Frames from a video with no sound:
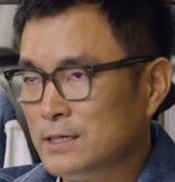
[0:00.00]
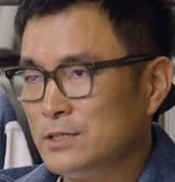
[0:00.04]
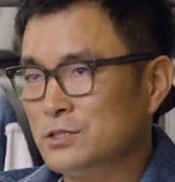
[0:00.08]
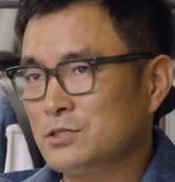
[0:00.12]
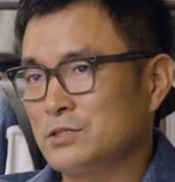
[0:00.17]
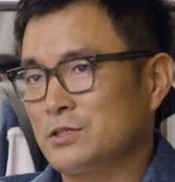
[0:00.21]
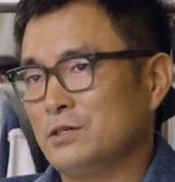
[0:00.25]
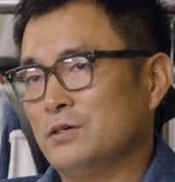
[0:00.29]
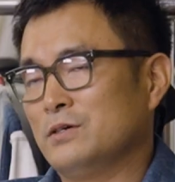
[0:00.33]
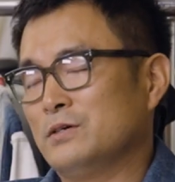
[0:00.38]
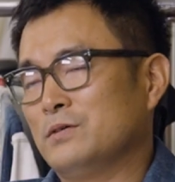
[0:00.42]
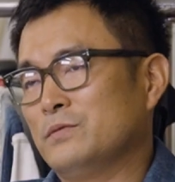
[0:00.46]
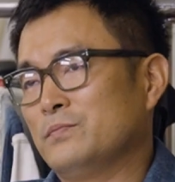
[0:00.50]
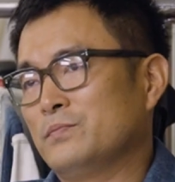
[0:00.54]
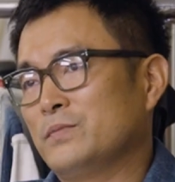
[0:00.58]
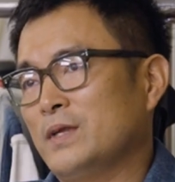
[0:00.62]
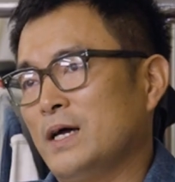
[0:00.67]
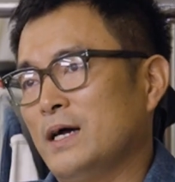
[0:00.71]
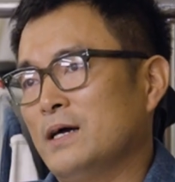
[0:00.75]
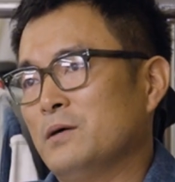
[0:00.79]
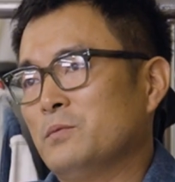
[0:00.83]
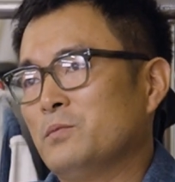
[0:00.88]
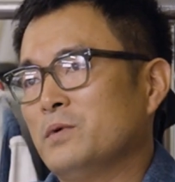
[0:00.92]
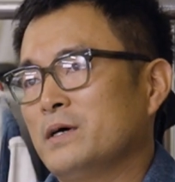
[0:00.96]
So
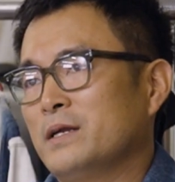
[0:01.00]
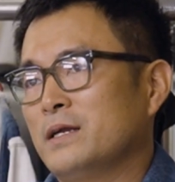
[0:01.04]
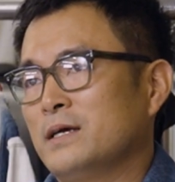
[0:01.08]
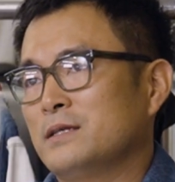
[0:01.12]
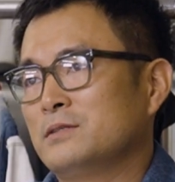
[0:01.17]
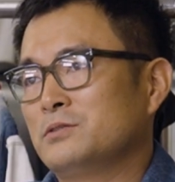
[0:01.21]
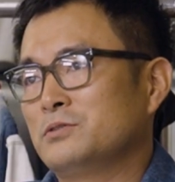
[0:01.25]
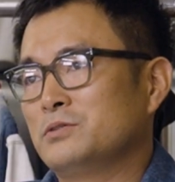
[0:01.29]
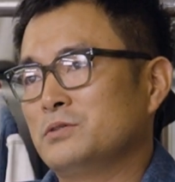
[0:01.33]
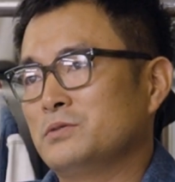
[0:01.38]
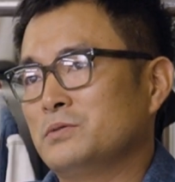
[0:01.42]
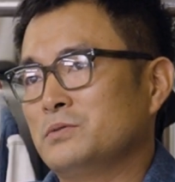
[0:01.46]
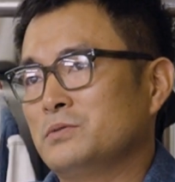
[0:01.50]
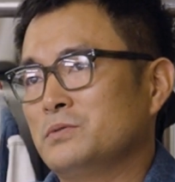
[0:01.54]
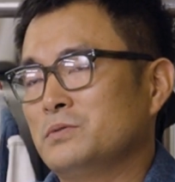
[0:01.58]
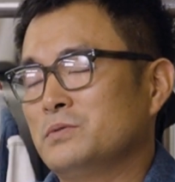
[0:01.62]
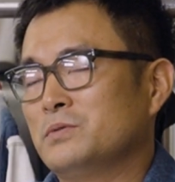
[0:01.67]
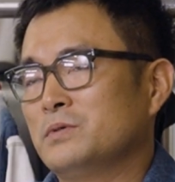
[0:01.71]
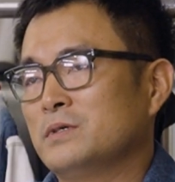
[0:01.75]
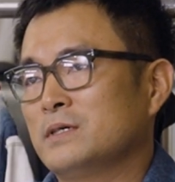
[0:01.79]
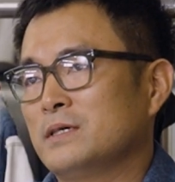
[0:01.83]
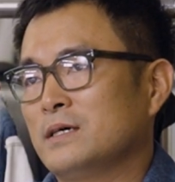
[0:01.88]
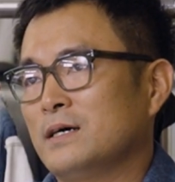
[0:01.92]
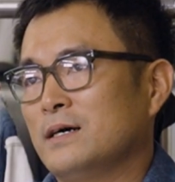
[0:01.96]
I wanted
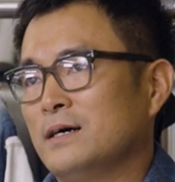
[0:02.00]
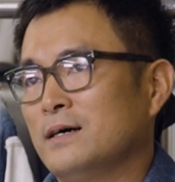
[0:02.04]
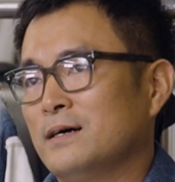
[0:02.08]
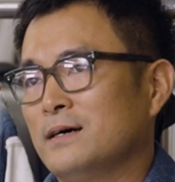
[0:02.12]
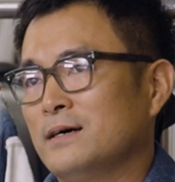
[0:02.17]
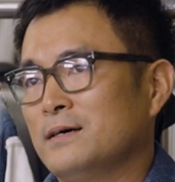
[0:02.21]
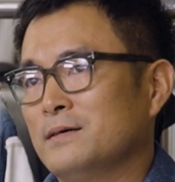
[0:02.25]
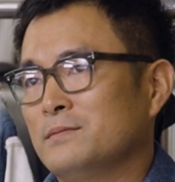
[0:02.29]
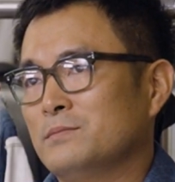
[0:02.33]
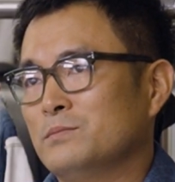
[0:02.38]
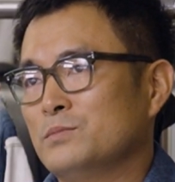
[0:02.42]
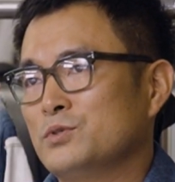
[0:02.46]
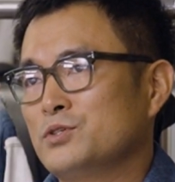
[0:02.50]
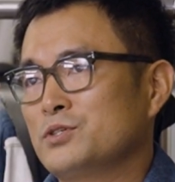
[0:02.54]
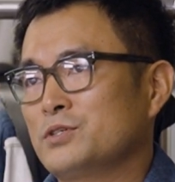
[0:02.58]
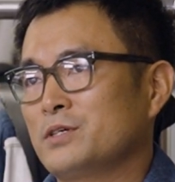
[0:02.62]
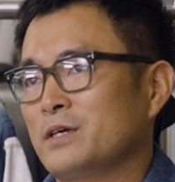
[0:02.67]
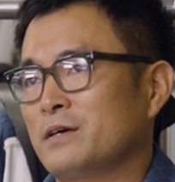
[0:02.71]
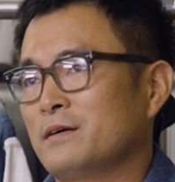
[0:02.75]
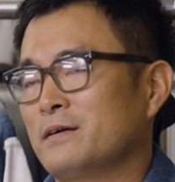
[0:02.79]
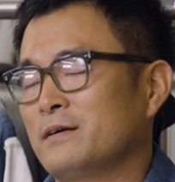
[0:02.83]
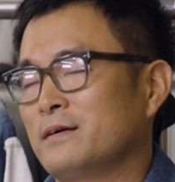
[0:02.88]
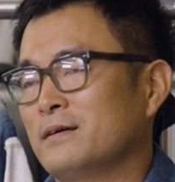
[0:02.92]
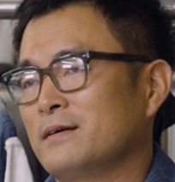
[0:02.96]
to
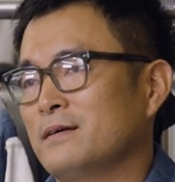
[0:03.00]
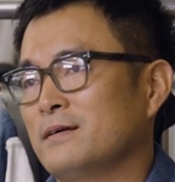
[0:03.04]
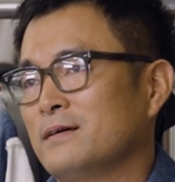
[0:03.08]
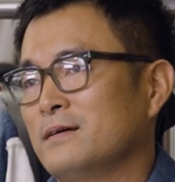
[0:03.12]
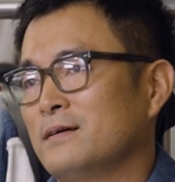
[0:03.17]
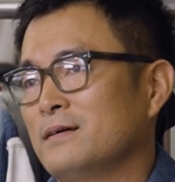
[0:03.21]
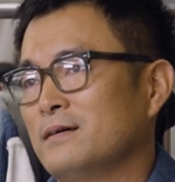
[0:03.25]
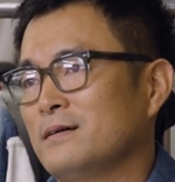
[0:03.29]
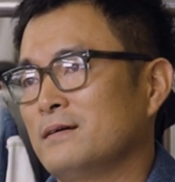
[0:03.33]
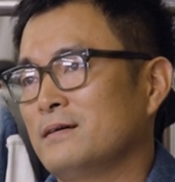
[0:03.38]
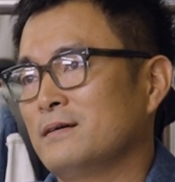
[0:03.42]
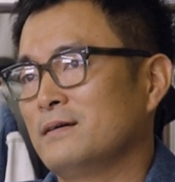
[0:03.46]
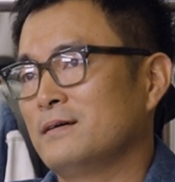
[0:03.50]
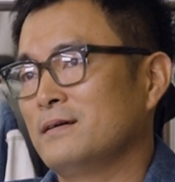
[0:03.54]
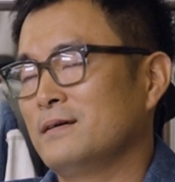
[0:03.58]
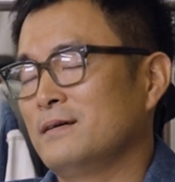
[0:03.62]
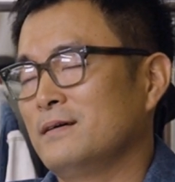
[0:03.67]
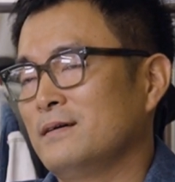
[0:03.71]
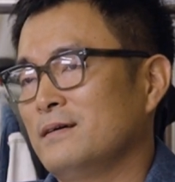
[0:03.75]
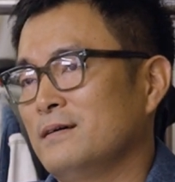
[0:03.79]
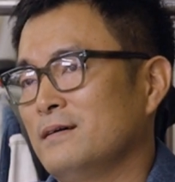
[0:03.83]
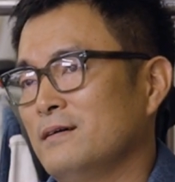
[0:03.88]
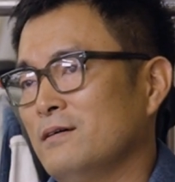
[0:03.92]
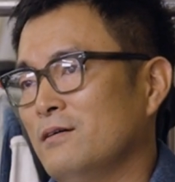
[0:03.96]
share
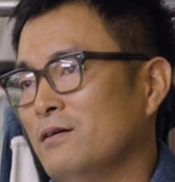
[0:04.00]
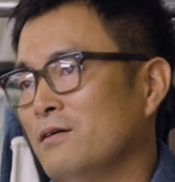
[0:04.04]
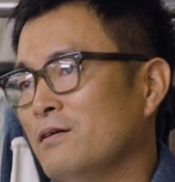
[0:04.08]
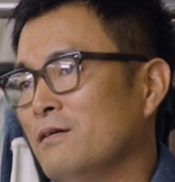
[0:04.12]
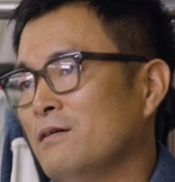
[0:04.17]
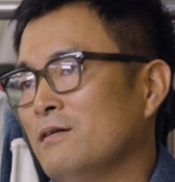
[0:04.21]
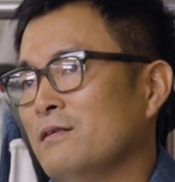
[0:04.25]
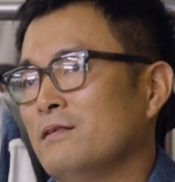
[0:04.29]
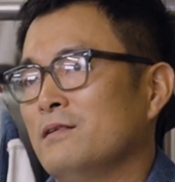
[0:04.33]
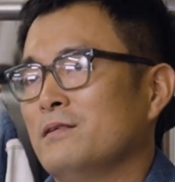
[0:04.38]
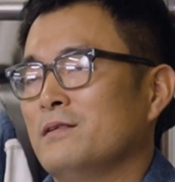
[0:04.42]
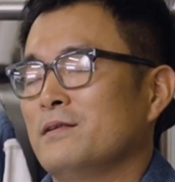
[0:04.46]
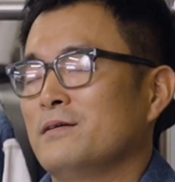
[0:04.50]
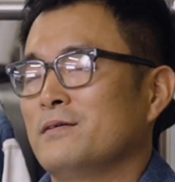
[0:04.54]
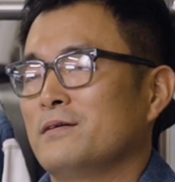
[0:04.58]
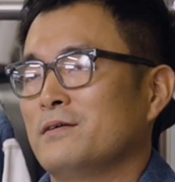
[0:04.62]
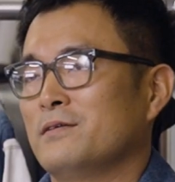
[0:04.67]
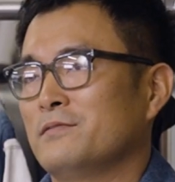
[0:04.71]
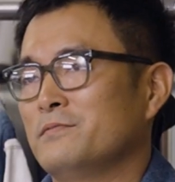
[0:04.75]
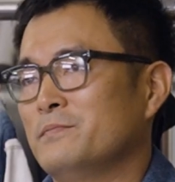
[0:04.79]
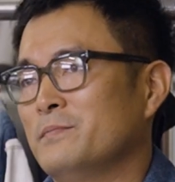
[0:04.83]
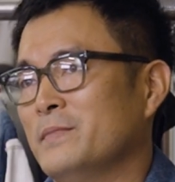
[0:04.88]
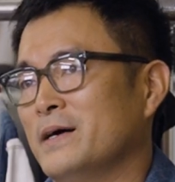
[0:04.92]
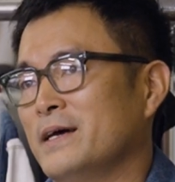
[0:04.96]
all
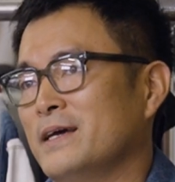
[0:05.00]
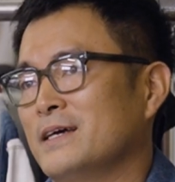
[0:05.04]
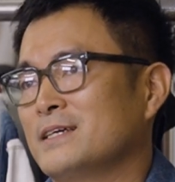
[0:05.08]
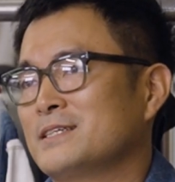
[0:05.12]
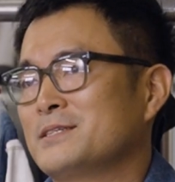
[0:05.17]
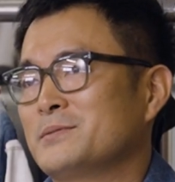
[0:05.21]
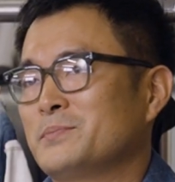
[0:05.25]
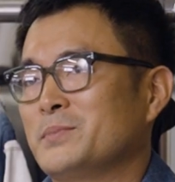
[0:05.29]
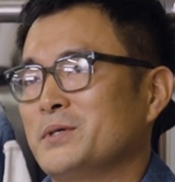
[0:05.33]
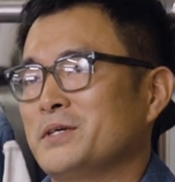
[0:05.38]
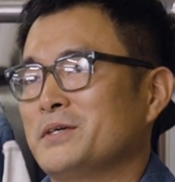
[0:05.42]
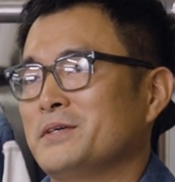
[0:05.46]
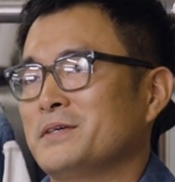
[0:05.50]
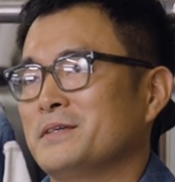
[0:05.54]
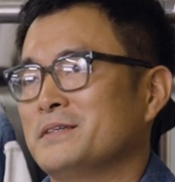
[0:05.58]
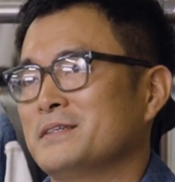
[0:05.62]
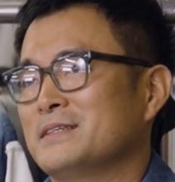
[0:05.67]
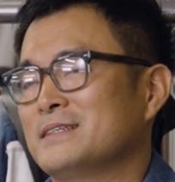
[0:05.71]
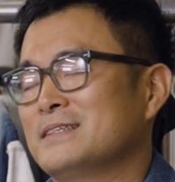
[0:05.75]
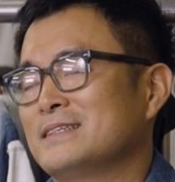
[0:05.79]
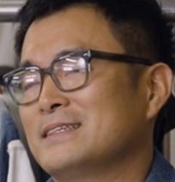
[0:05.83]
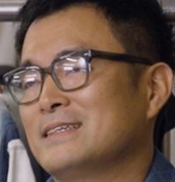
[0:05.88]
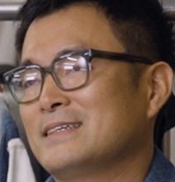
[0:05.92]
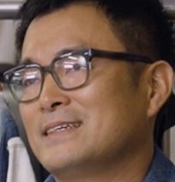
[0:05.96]
of my
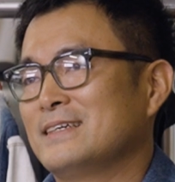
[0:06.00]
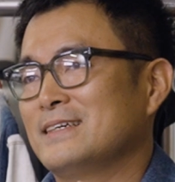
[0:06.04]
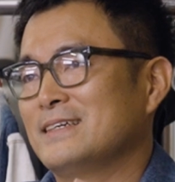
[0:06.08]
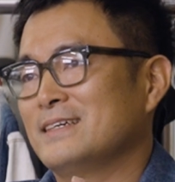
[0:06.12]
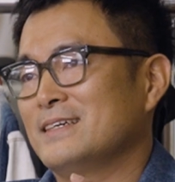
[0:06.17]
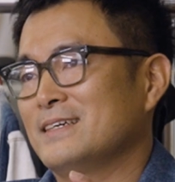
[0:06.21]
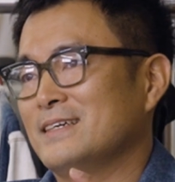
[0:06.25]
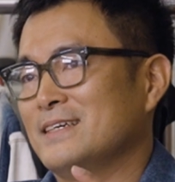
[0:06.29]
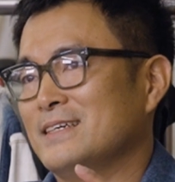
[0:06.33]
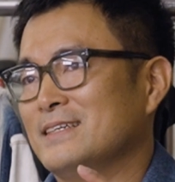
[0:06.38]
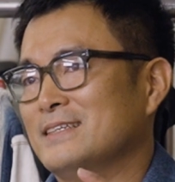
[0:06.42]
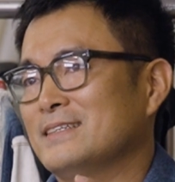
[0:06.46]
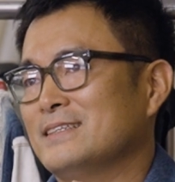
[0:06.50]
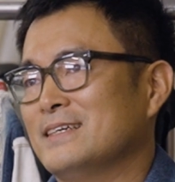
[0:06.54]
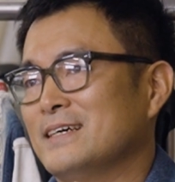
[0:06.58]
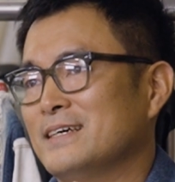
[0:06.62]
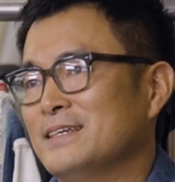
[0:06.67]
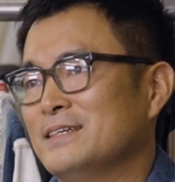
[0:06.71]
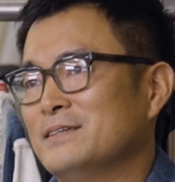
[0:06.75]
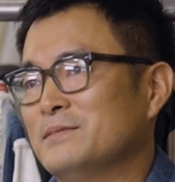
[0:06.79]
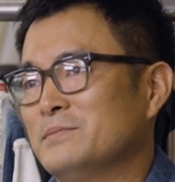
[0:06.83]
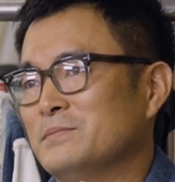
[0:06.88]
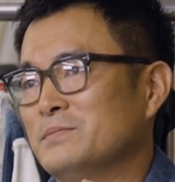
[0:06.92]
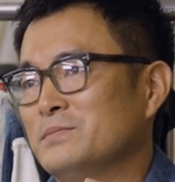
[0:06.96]
experience in
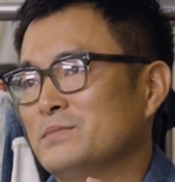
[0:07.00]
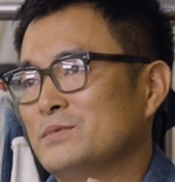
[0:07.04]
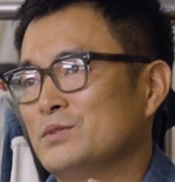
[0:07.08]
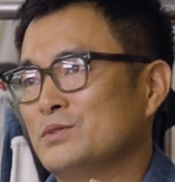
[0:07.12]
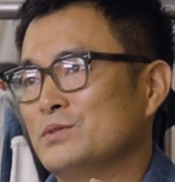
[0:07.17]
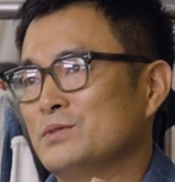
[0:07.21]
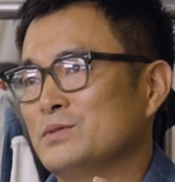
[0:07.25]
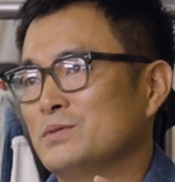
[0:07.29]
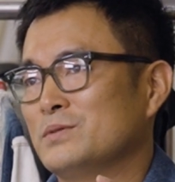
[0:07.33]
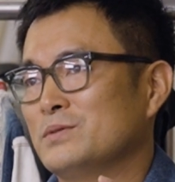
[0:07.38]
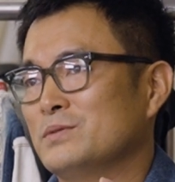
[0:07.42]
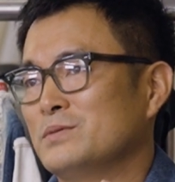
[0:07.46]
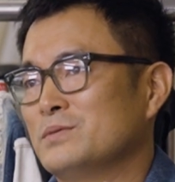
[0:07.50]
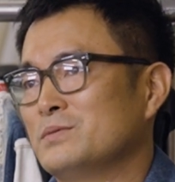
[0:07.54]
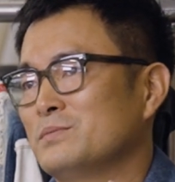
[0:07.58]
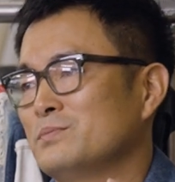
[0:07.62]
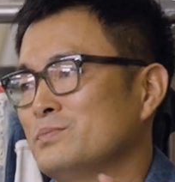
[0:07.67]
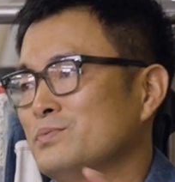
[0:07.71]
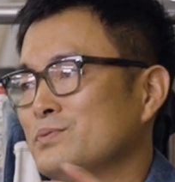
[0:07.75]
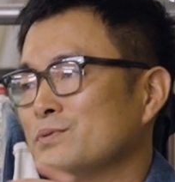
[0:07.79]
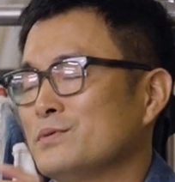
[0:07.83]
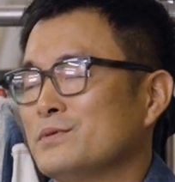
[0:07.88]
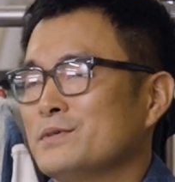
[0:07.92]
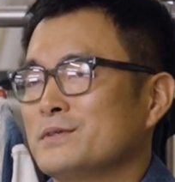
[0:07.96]
denim to
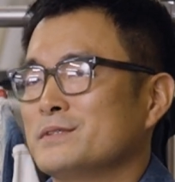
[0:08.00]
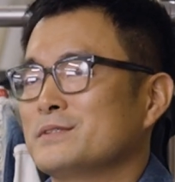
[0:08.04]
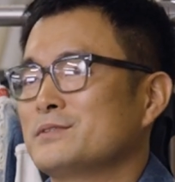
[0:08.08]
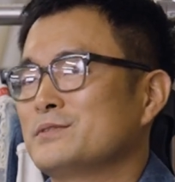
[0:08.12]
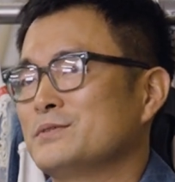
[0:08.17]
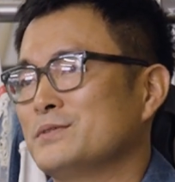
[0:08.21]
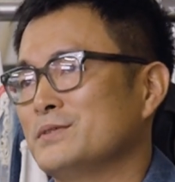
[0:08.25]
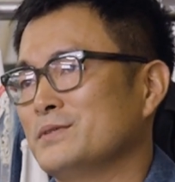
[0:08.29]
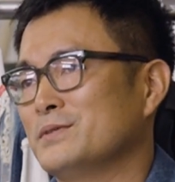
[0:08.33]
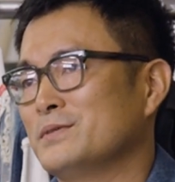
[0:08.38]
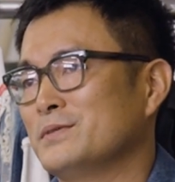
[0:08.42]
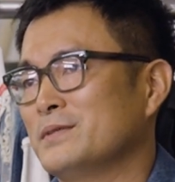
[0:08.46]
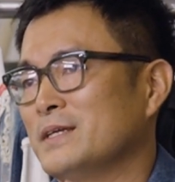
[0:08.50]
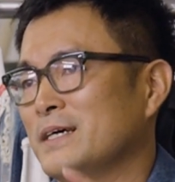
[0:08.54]
pour to you.